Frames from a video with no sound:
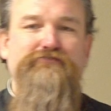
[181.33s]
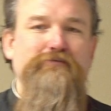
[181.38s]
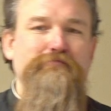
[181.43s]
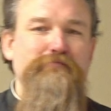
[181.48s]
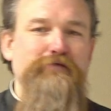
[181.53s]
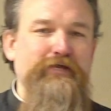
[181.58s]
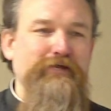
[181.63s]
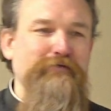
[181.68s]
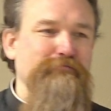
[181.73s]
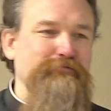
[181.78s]

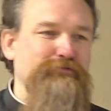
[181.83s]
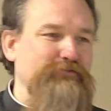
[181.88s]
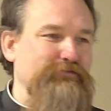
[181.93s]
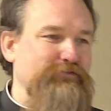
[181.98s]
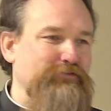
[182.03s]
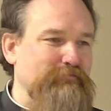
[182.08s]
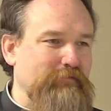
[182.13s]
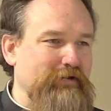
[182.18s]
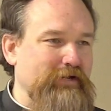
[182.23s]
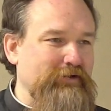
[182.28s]
from him
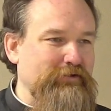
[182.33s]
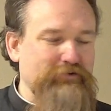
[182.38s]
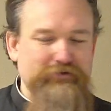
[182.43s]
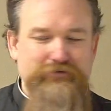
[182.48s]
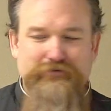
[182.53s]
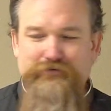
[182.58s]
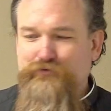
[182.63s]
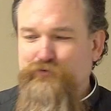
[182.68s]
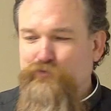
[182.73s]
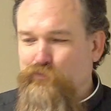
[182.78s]
to the
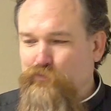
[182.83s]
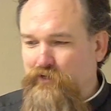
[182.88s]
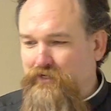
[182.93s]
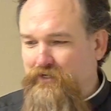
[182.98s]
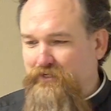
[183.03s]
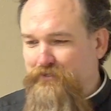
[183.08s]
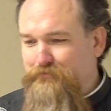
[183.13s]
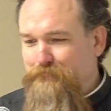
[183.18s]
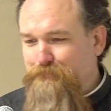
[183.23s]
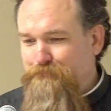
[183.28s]
modern
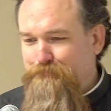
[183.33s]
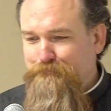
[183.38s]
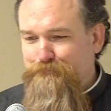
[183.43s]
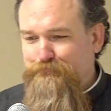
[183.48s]
world.